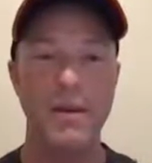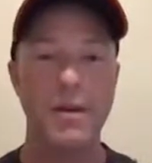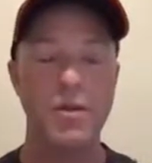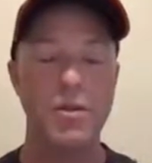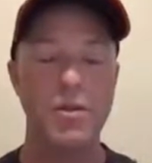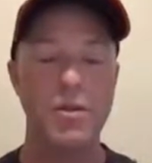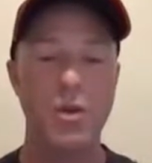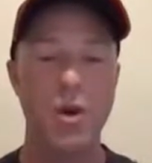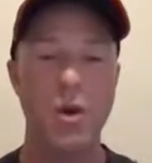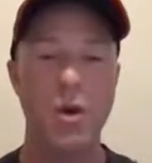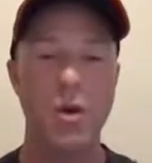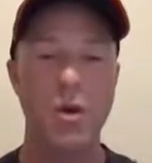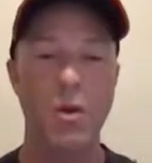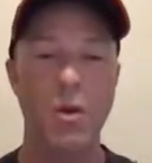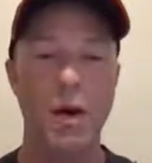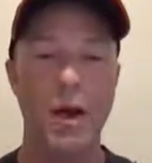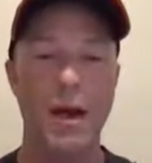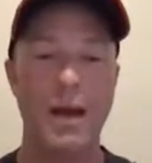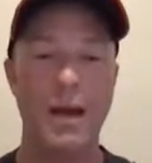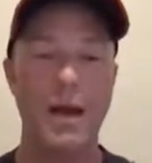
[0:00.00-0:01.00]

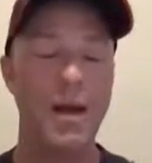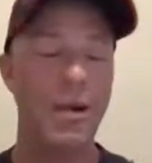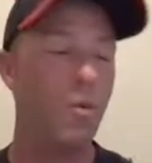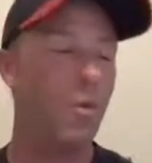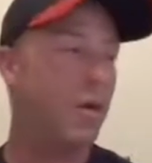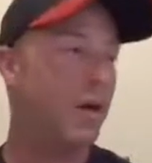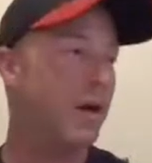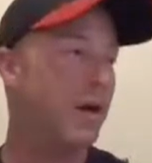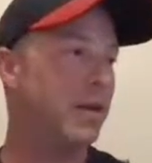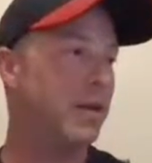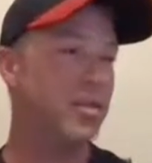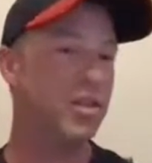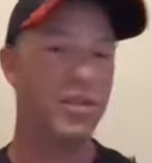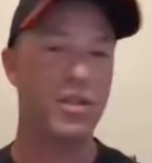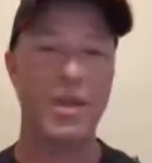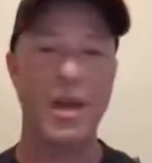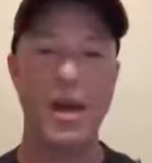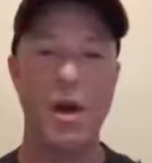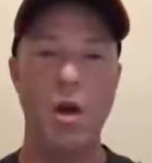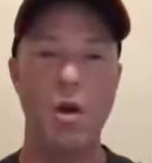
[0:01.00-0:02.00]
So I kind of want to just
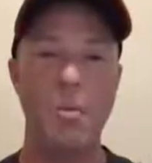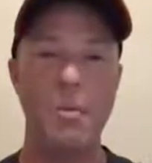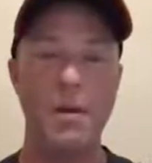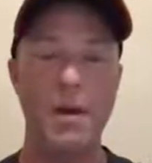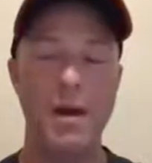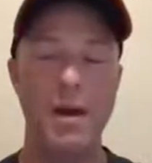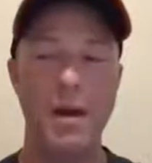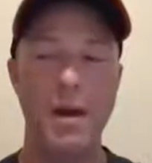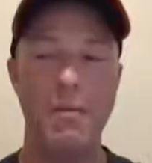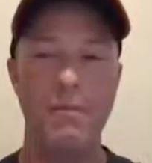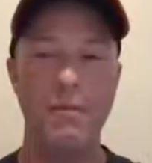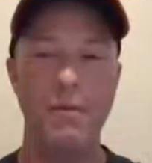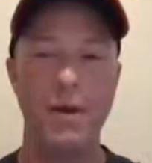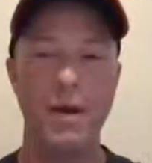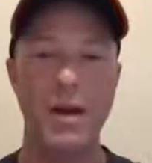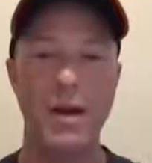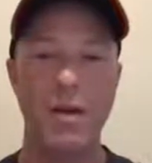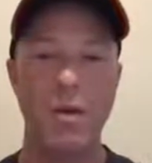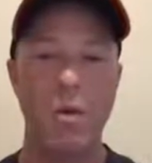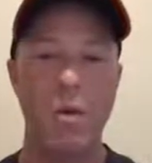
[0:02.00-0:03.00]
kind of open it up for
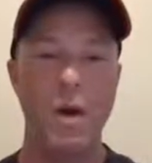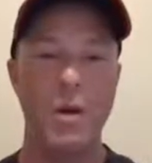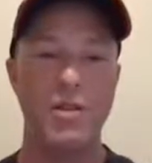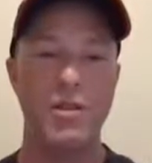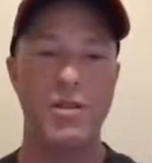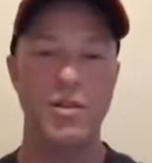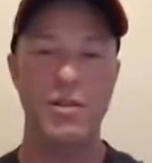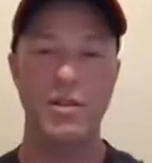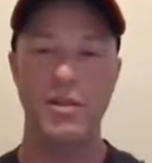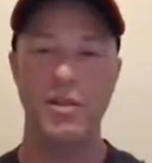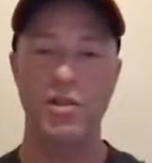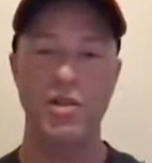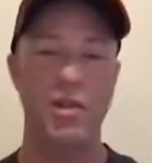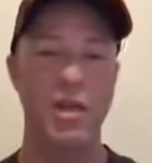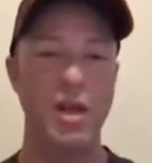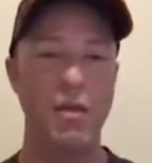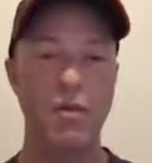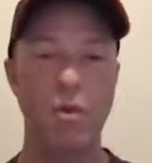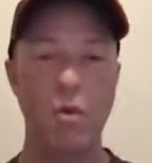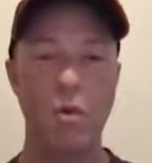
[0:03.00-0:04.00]
any questions.
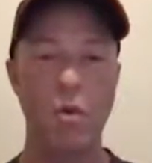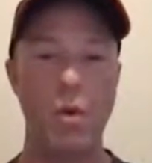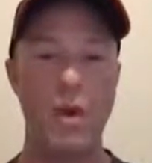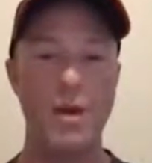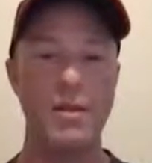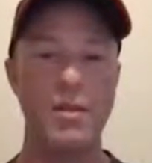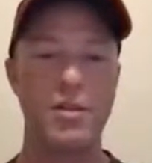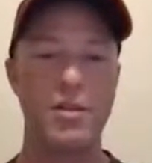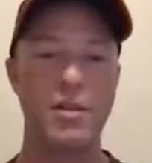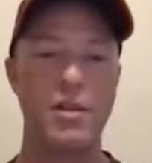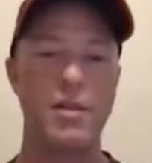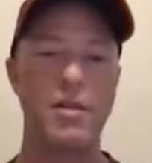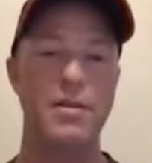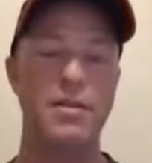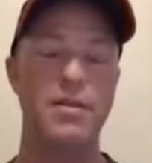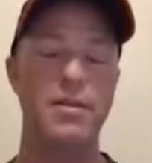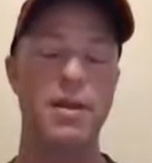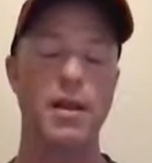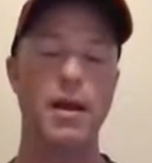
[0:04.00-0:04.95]
General questions,